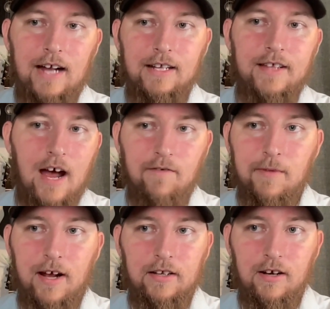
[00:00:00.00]
I did that for
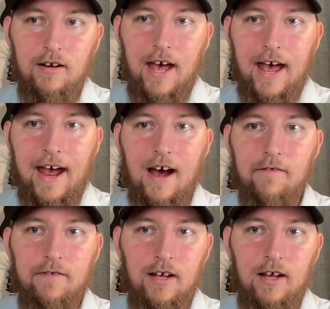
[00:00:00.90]
about a year and a
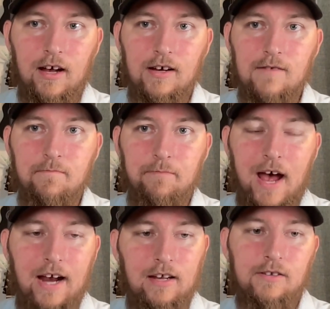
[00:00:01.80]
half,
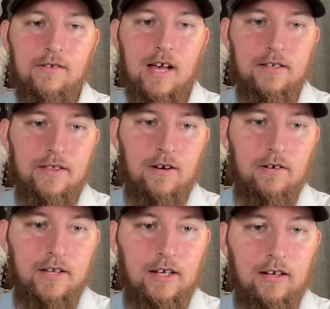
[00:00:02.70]
back in
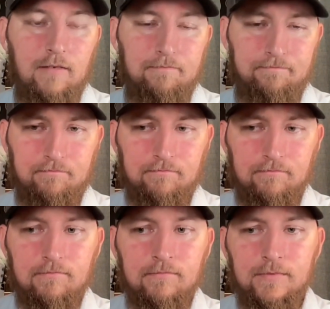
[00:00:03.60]
2013.
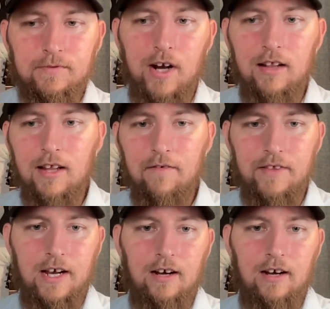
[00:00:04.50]
When I left